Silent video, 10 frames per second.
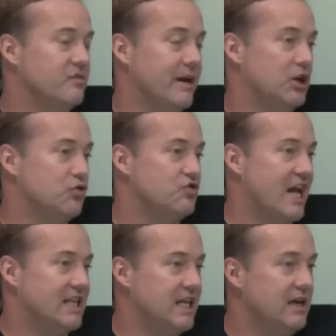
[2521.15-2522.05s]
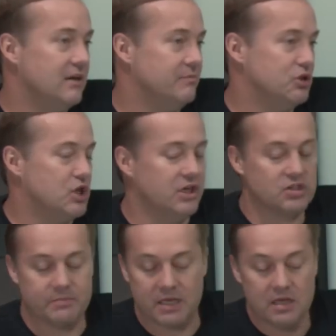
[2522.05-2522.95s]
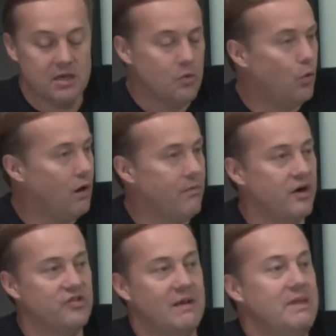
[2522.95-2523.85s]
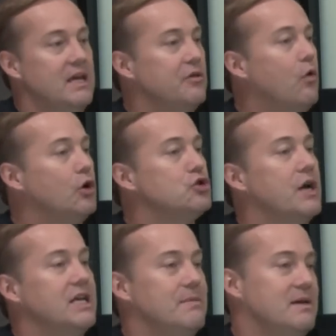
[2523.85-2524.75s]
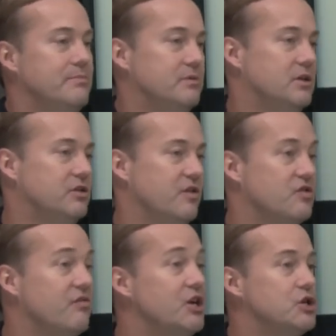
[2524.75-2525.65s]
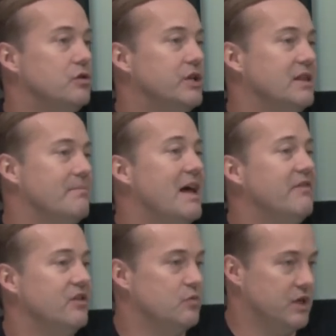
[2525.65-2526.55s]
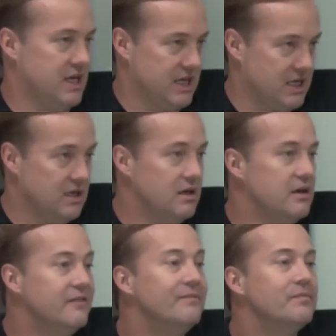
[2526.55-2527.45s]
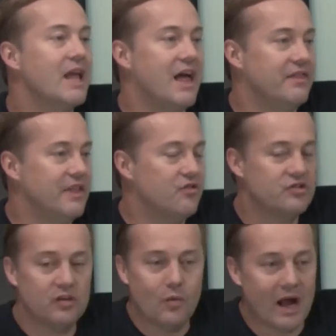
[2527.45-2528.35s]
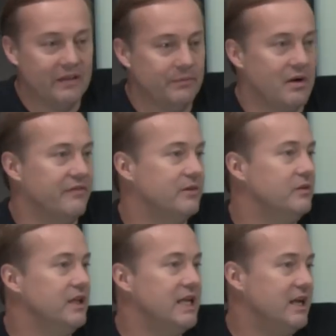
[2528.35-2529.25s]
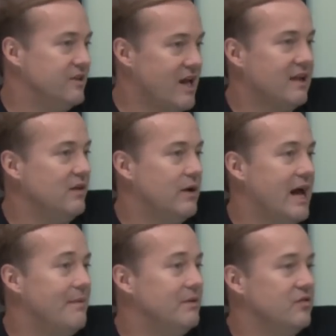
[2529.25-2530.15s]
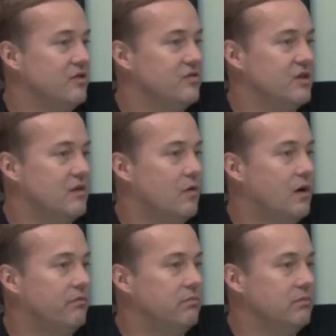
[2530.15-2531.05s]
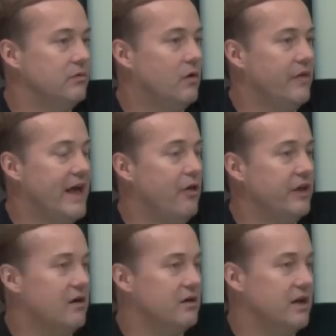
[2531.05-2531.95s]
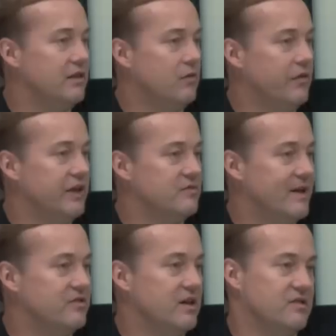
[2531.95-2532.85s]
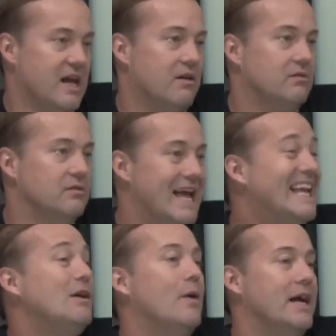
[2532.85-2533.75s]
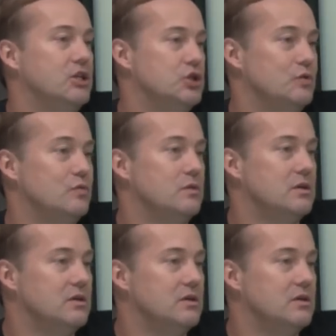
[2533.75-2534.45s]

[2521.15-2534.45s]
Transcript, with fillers: is my understanding. It could be changed. But Walmart, same thing. They're all trying to keep people under this threshold that the benefits would kick in. And they're still wildly profitable. And then exactly what happens is they're all, all the healthcare and all the expense kicks down anyway to